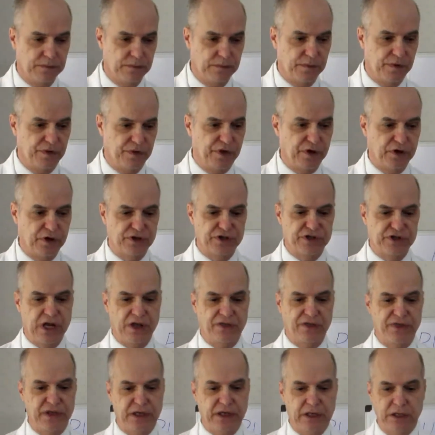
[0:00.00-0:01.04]
There's
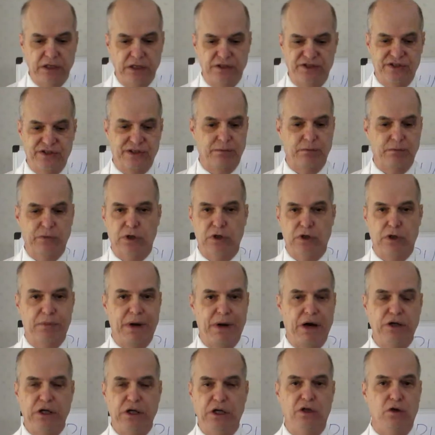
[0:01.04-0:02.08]
nothing similar
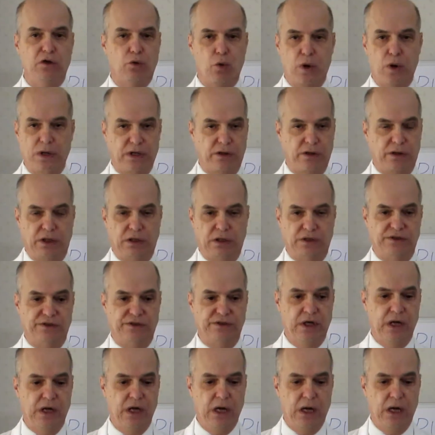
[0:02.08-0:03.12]
about either one of
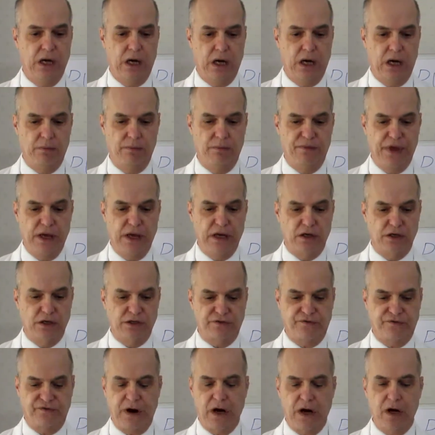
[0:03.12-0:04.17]
these. They are
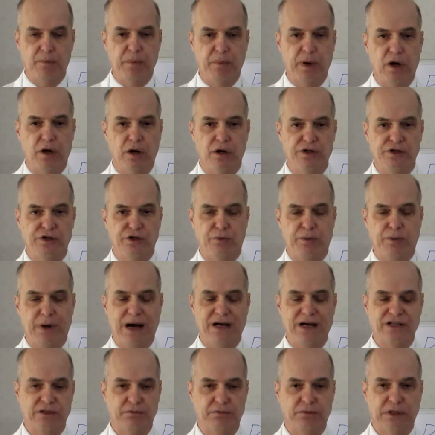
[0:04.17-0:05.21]
as far apart as you
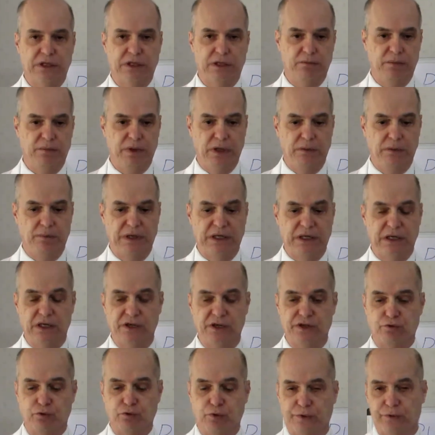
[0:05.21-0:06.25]
possibly can be,
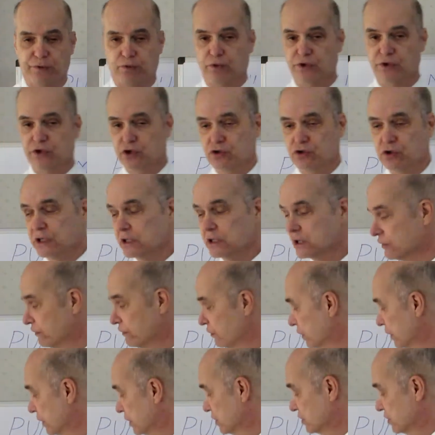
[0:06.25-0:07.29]
because with restrictive
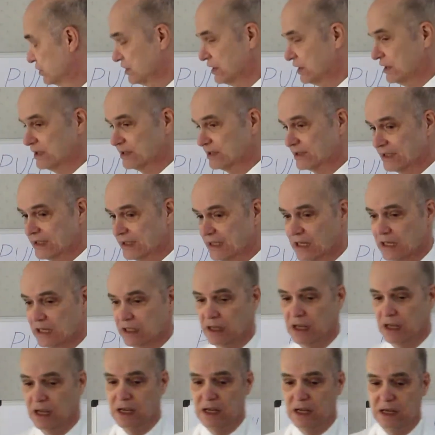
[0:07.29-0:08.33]
lung disease,
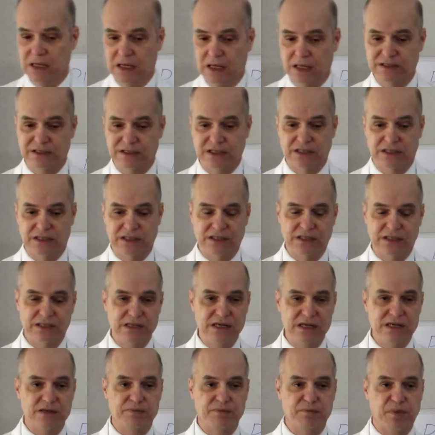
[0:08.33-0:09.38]
again, it's a
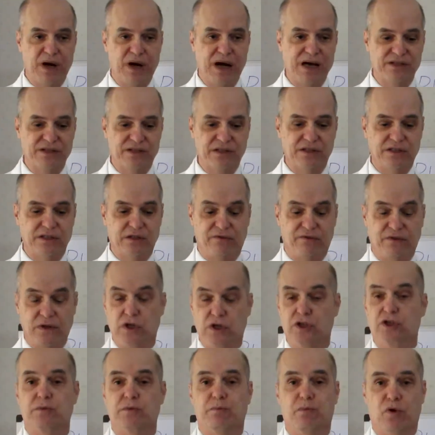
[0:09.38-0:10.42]
disease process of
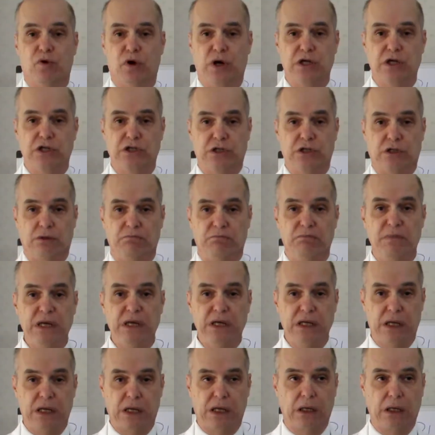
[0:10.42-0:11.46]
inspiration,
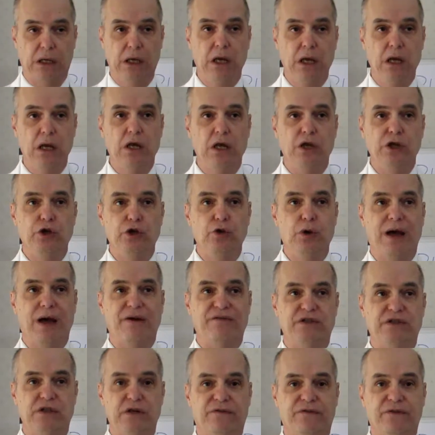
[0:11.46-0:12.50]
meaning you
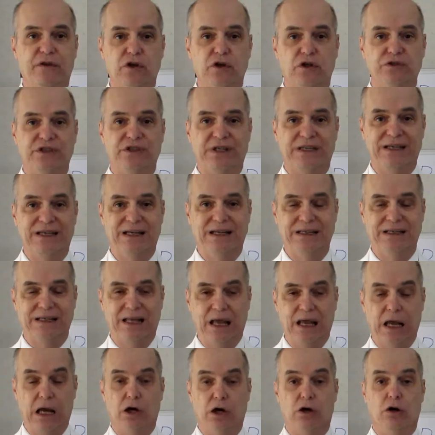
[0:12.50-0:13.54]
have difficulty getting
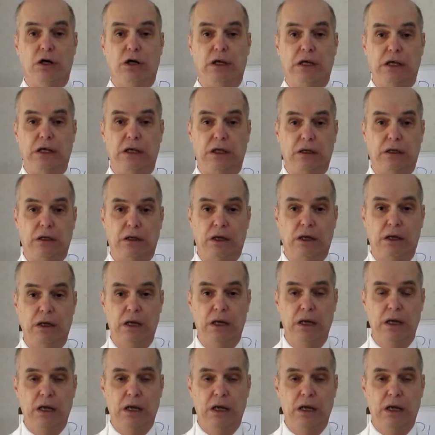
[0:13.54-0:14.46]
the air in.